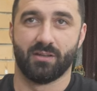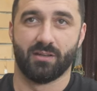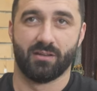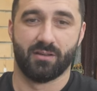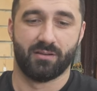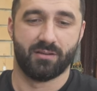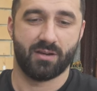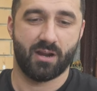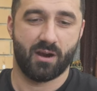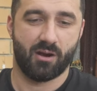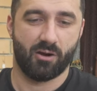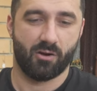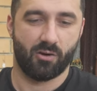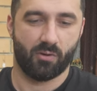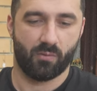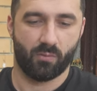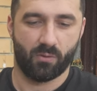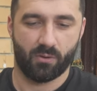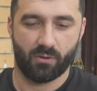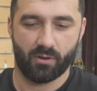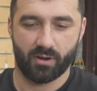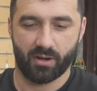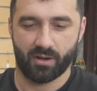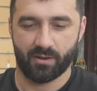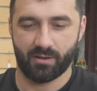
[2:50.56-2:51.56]
narrow or
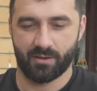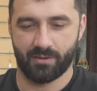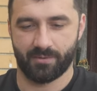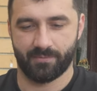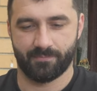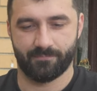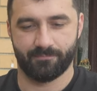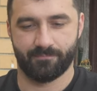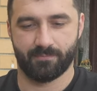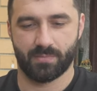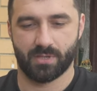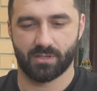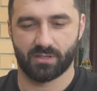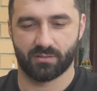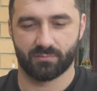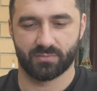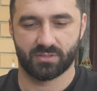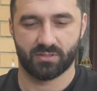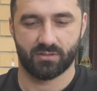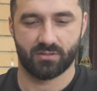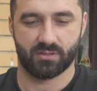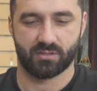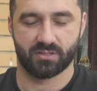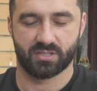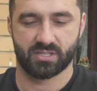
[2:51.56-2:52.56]
wider, make them
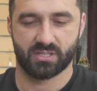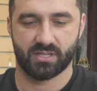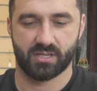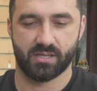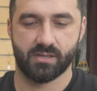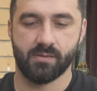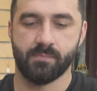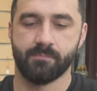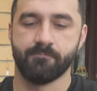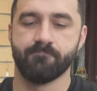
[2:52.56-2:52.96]
so you can see.